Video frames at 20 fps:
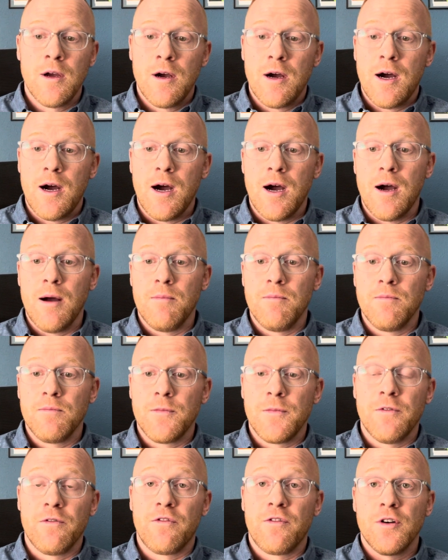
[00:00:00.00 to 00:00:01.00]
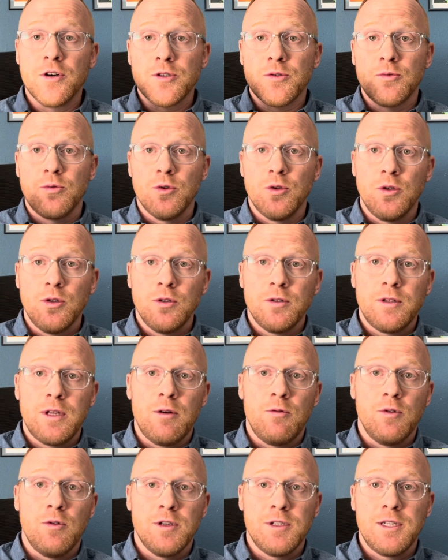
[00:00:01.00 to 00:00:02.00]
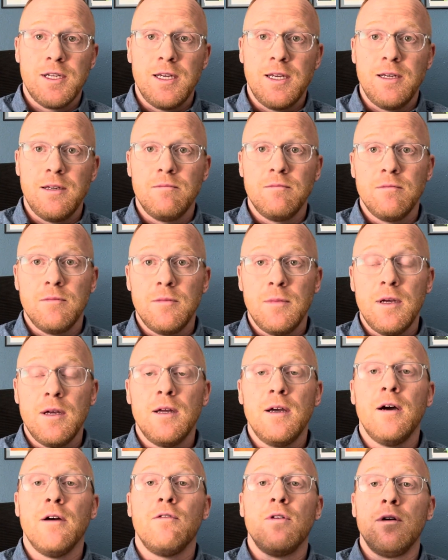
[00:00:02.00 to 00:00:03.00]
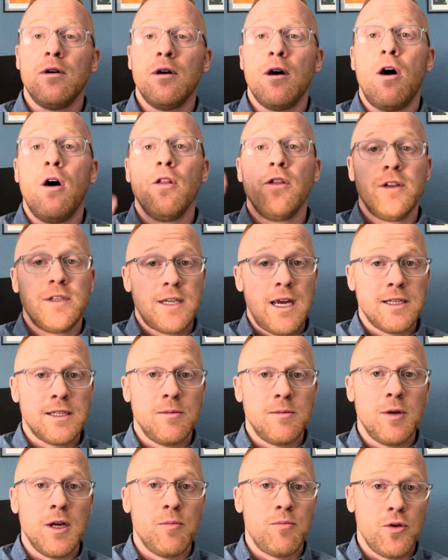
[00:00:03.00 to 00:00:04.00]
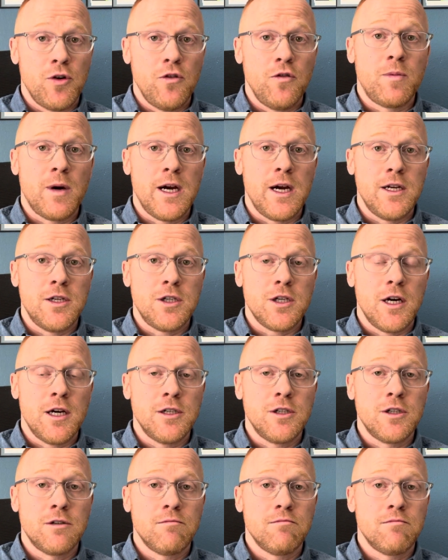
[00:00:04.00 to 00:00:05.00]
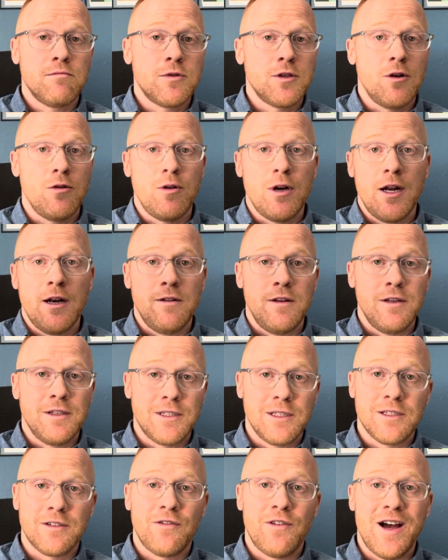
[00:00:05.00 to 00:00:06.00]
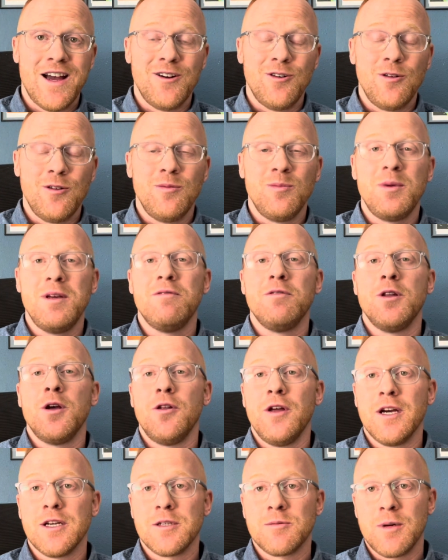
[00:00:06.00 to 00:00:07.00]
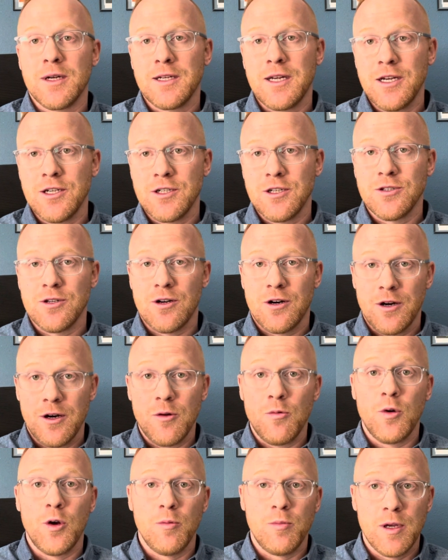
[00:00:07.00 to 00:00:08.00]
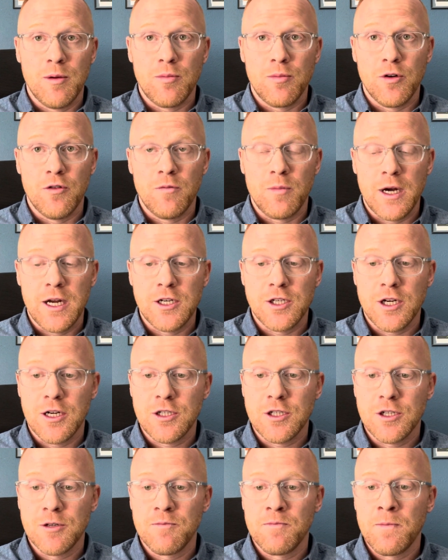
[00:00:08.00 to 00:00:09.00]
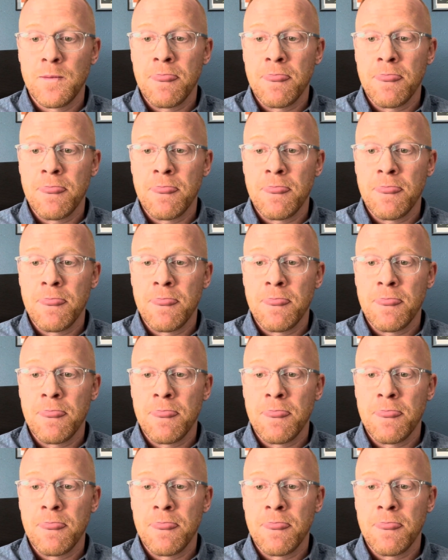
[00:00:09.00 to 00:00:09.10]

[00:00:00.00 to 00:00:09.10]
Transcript: The first rule that we're seeing, of all this has to be approved by a judge. So none of this is final, even though the expectations are it will be approved by a judge.